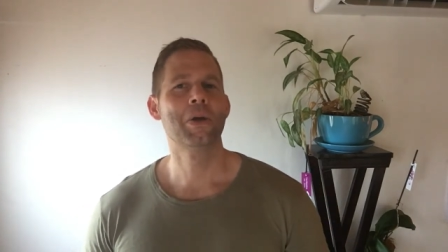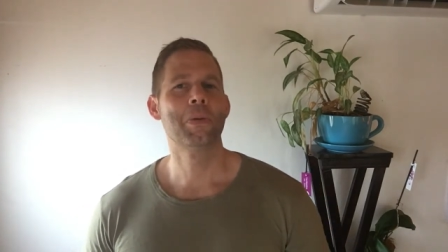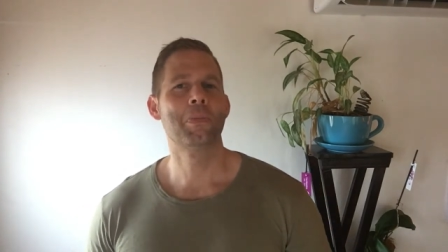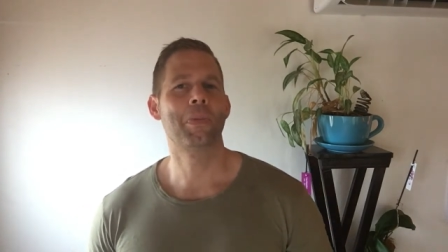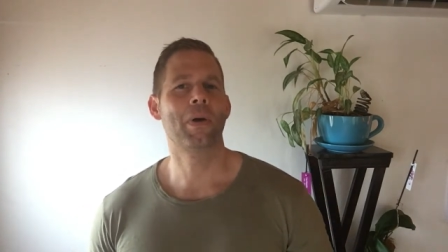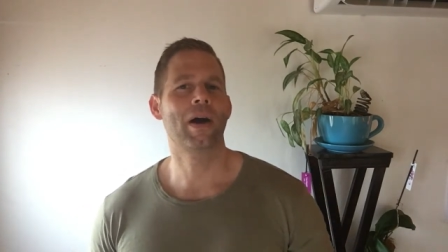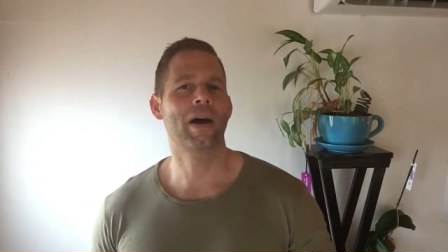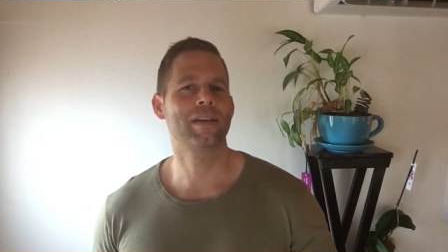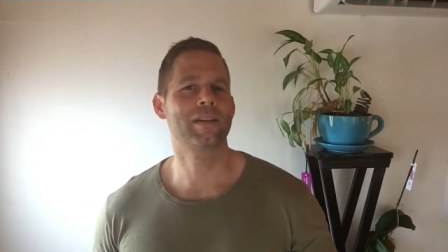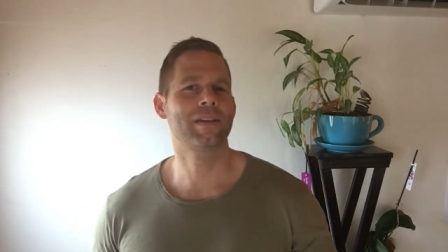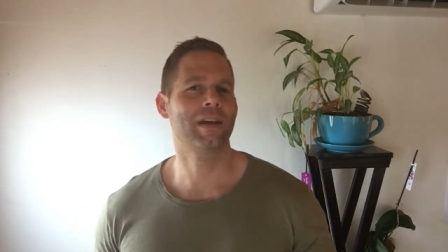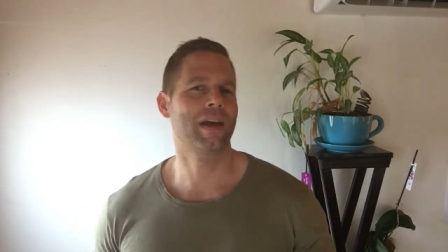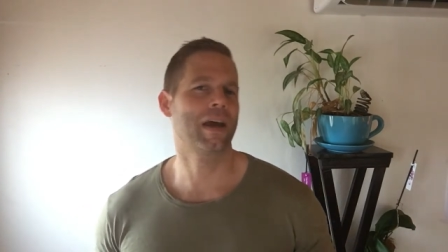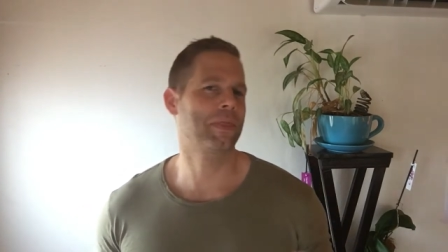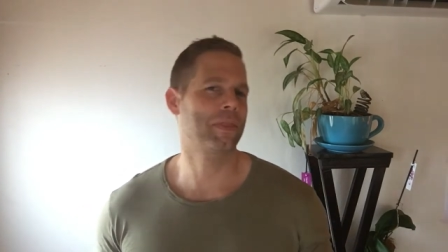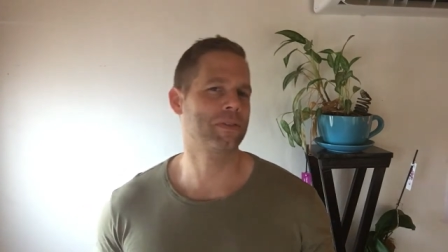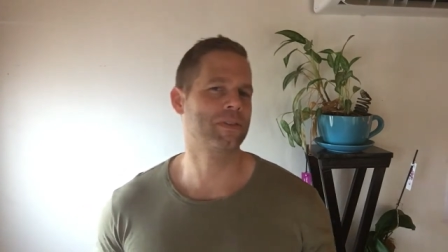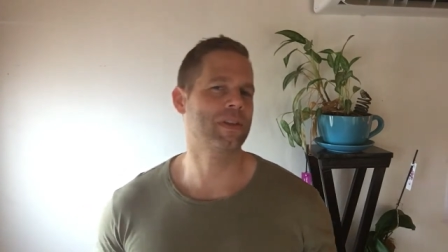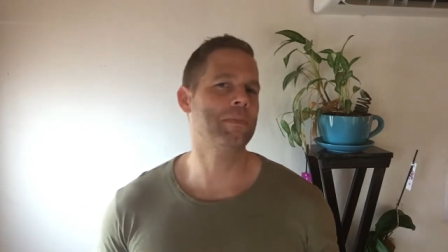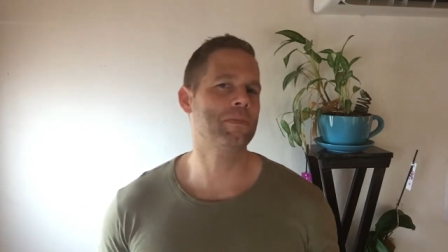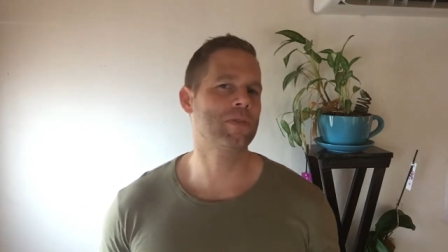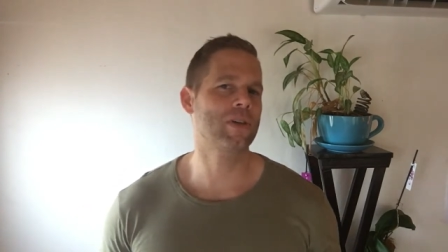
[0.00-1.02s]
but at
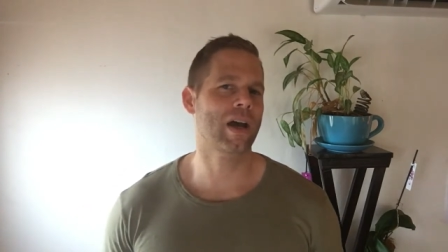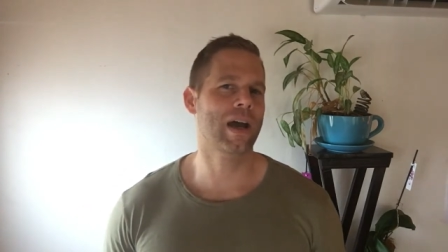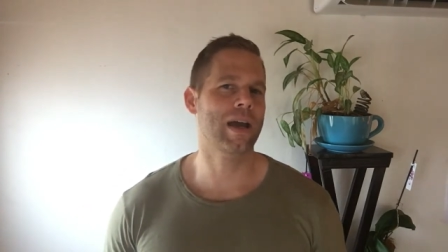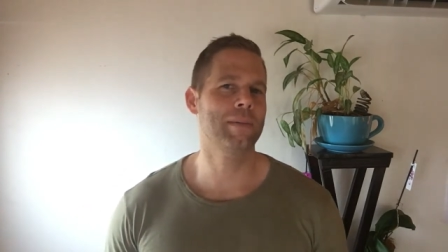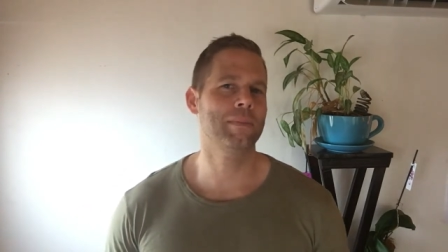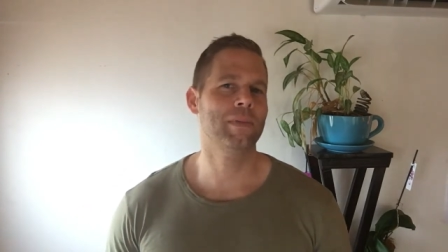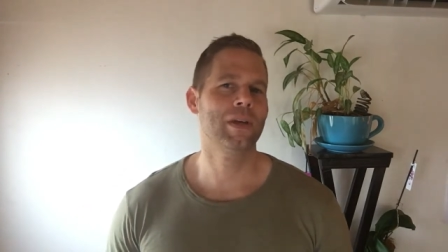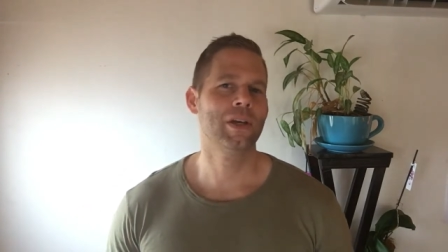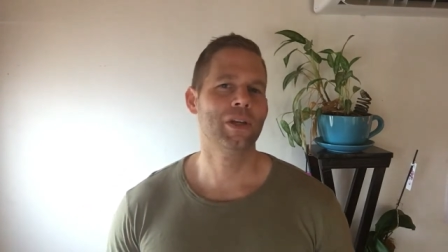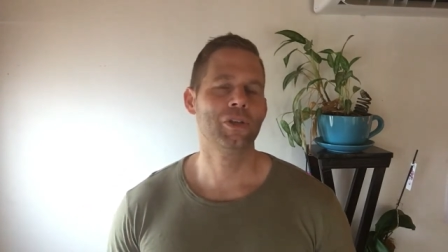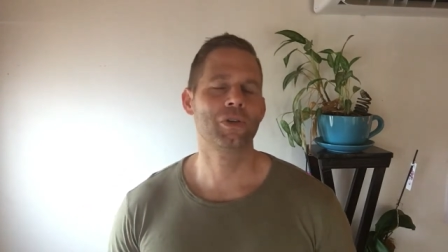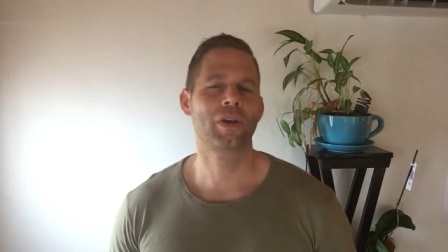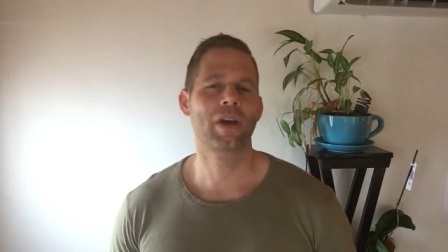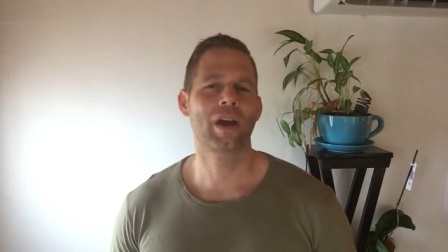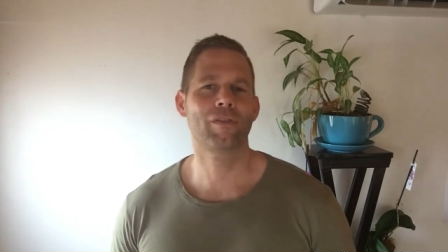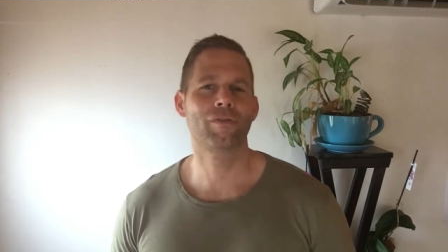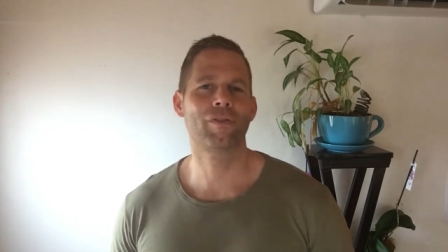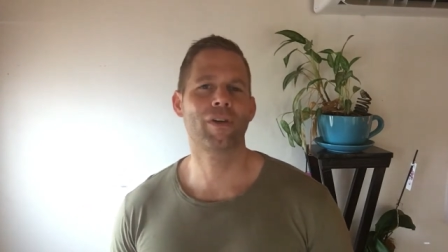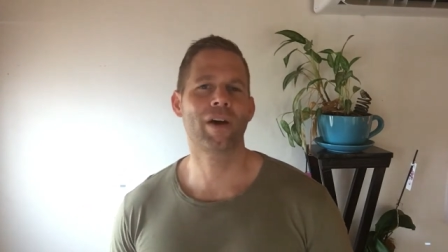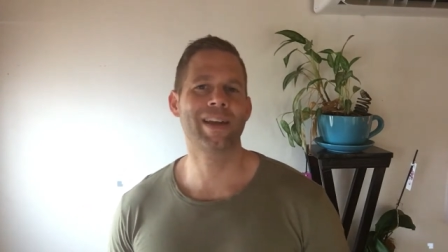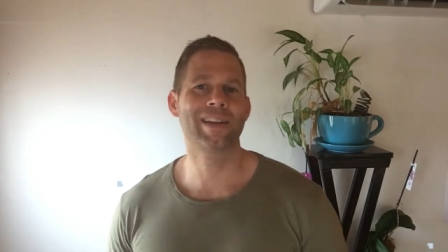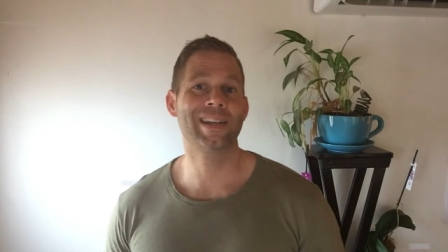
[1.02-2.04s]
the same time you can
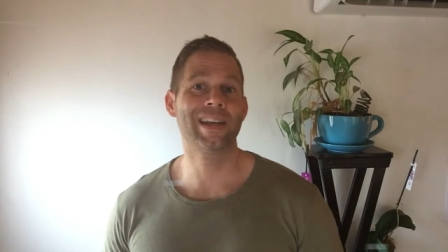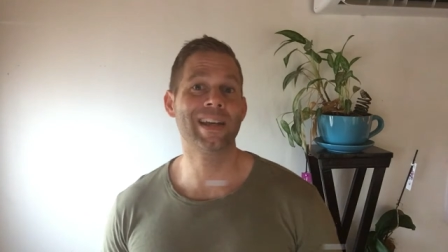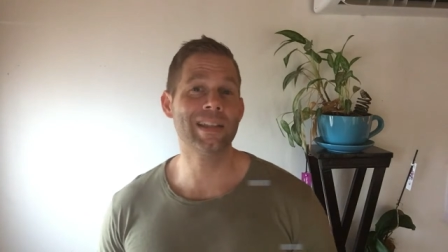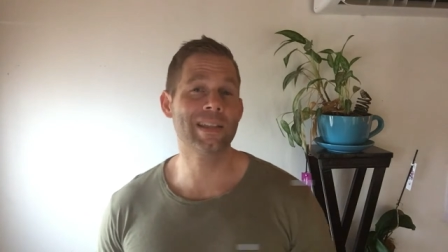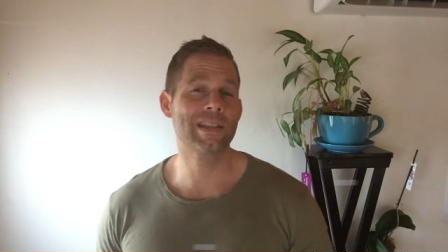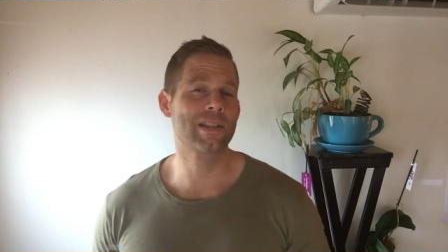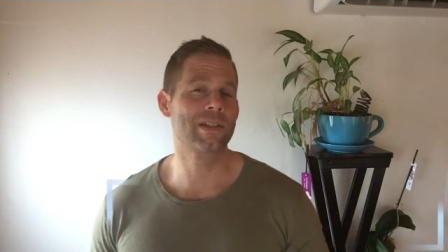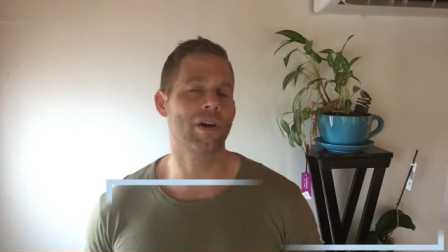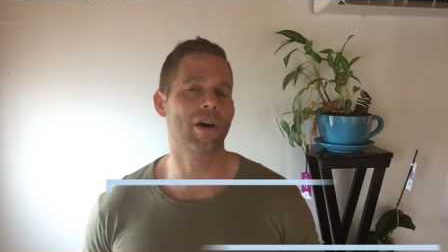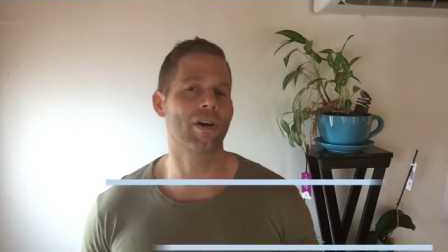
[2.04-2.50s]
find hints